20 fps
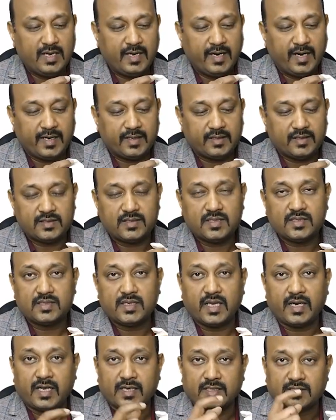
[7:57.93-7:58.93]
and this is
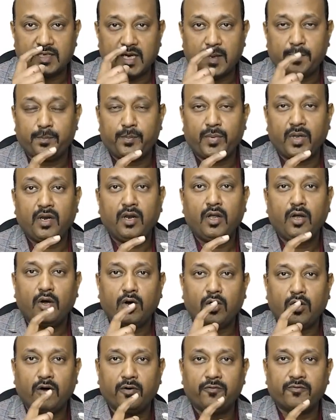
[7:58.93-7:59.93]
an example
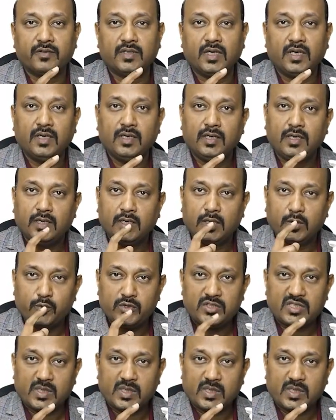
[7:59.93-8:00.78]
of the which